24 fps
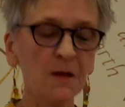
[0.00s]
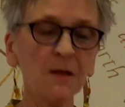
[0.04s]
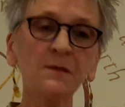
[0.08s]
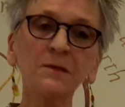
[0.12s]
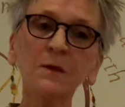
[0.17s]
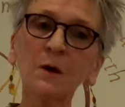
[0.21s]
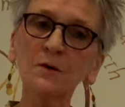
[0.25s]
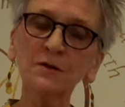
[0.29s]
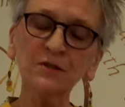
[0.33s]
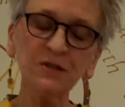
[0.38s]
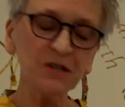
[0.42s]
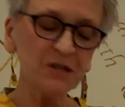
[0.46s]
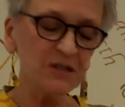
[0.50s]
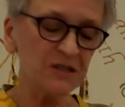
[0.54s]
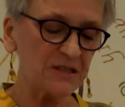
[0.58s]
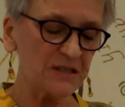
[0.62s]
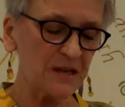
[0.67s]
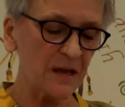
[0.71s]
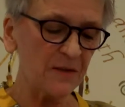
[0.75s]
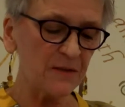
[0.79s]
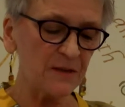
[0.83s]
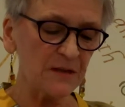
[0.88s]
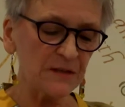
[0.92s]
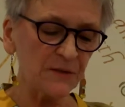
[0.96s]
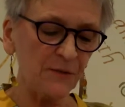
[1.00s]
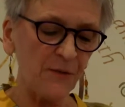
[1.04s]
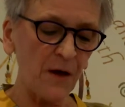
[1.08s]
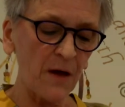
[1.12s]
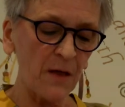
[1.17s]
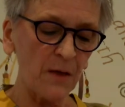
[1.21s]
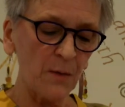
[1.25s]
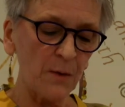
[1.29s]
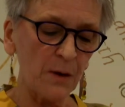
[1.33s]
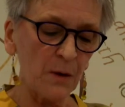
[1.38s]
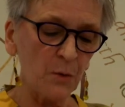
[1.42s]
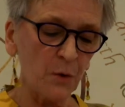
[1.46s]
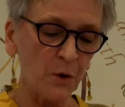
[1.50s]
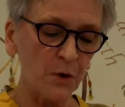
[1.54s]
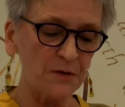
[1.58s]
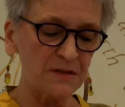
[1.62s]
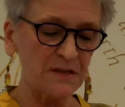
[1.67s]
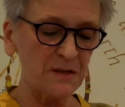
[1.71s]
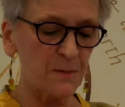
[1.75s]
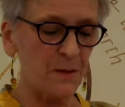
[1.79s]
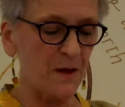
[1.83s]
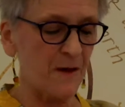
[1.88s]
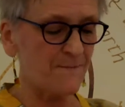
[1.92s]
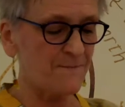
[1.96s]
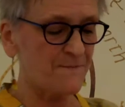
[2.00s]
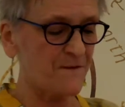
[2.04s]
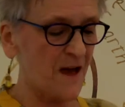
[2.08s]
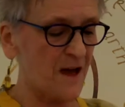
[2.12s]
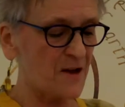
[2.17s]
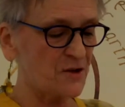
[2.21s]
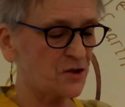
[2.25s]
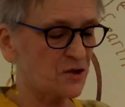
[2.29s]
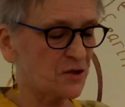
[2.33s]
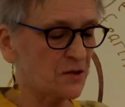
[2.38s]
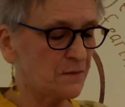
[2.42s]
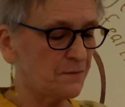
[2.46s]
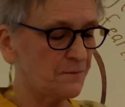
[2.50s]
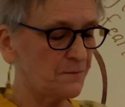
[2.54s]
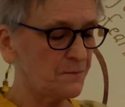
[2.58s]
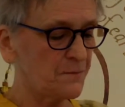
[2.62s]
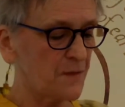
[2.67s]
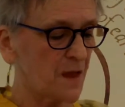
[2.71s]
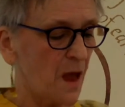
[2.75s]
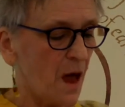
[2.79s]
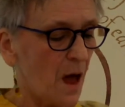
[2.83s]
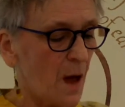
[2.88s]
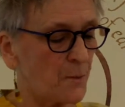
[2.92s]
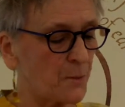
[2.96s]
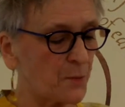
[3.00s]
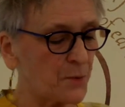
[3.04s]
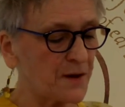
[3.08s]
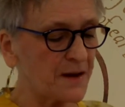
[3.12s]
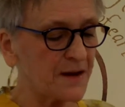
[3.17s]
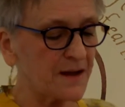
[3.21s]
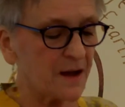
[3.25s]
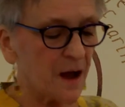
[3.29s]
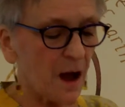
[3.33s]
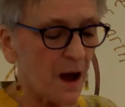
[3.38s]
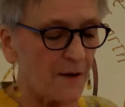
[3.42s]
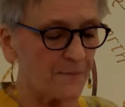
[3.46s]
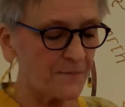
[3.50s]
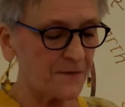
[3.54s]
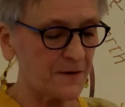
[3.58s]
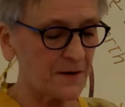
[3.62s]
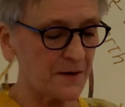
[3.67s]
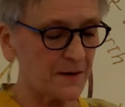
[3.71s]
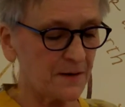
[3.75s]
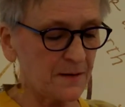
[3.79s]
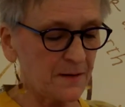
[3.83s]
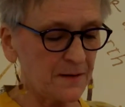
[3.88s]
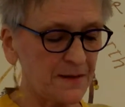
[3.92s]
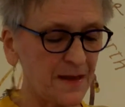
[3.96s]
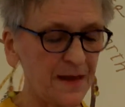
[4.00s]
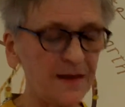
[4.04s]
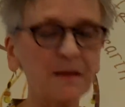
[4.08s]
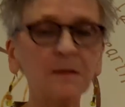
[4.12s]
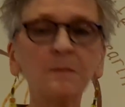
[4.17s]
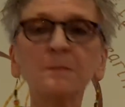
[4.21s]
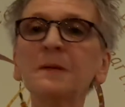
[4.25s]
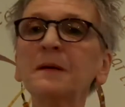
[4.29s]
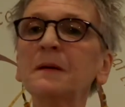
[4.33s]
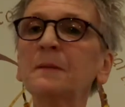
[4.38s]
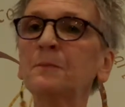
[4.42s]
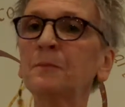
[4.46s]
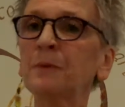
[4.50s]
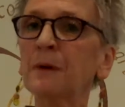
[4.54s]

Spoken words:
Though she said these following words about fashion, I'm pretty confident they can be